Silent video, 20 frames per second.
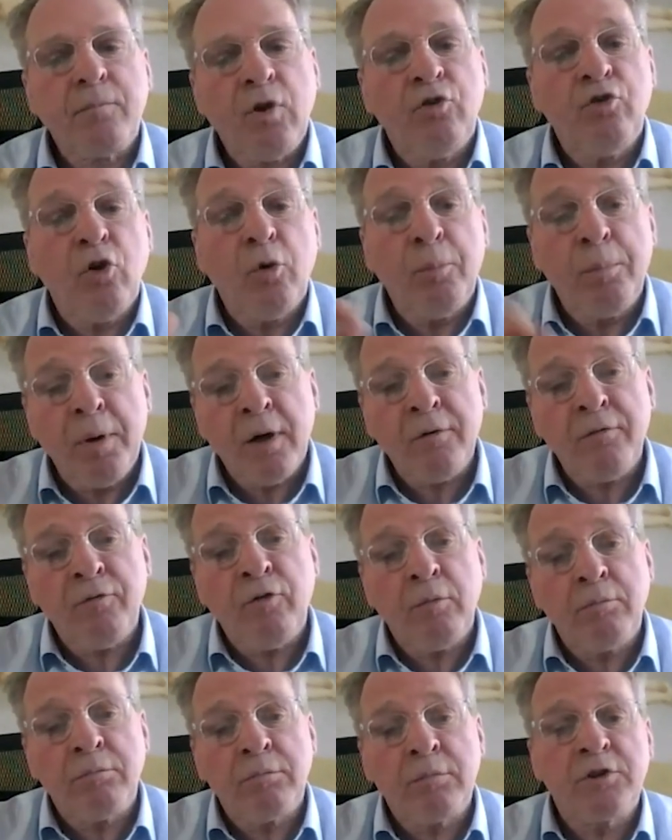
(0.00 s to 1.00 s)
So apart
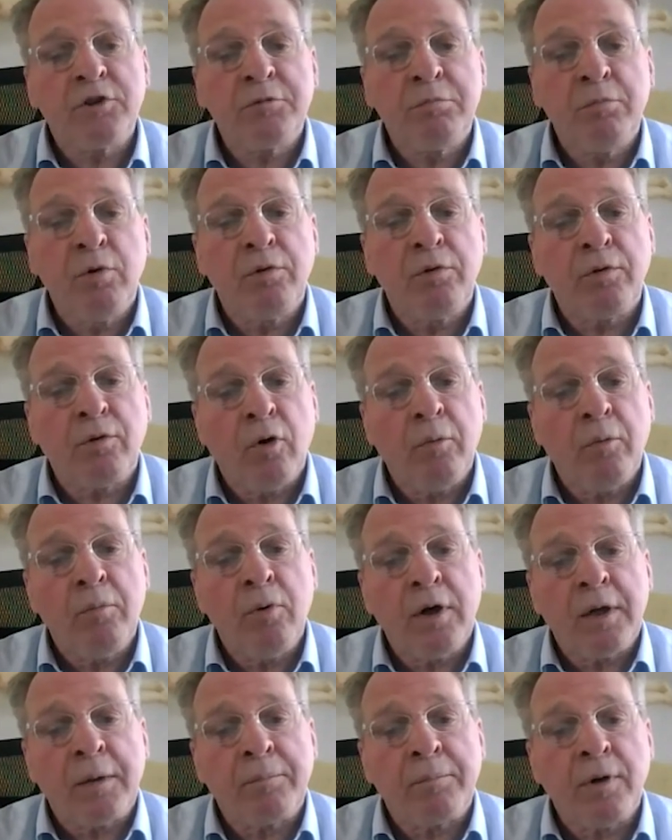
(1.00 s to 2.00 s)
from the smooth
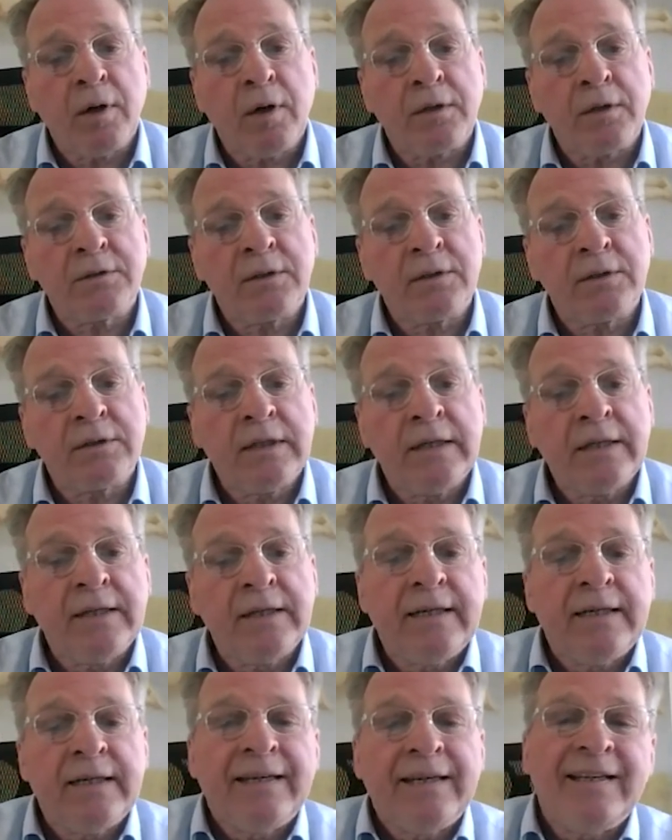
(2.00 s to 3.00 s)
onboarding process,
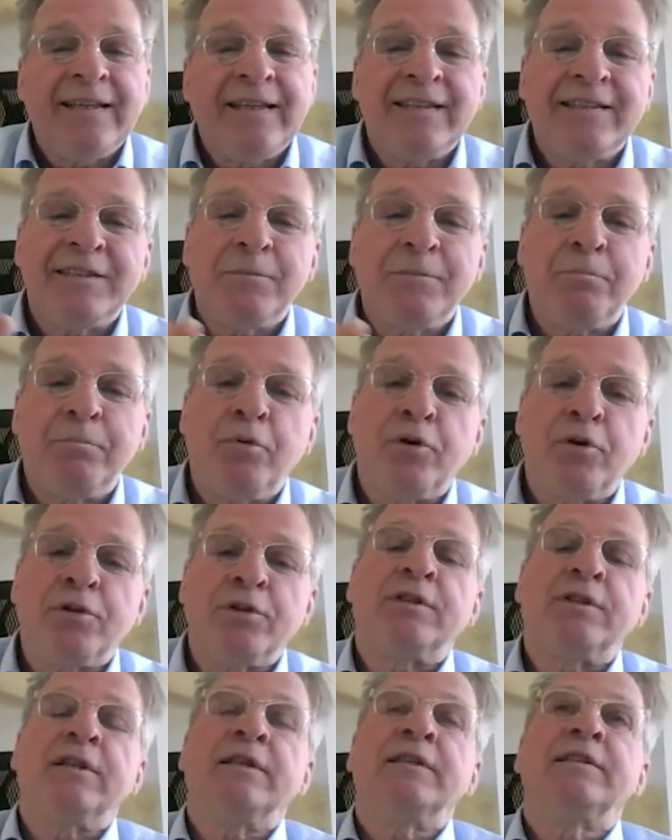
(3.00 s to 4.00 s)
it's
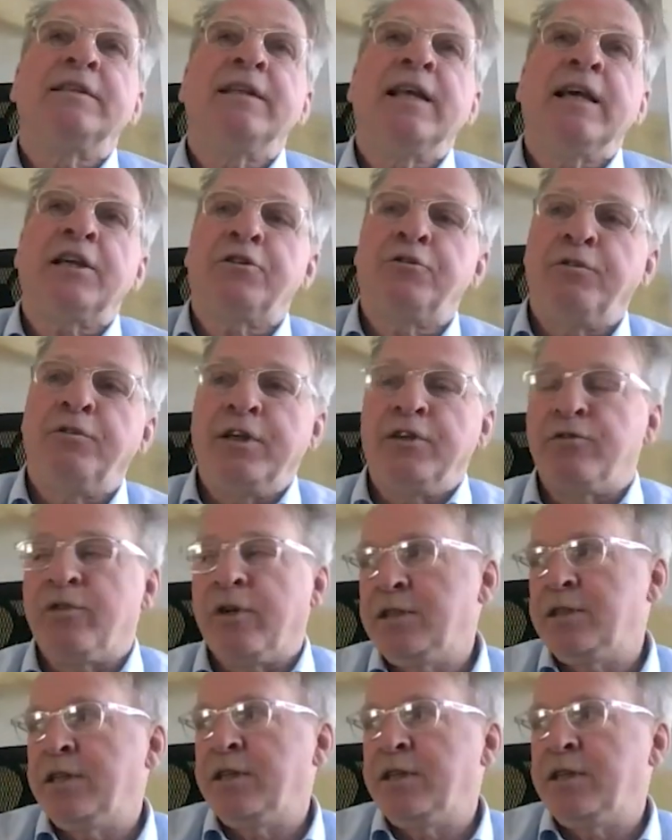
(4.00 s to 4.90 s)
important this next phase, right?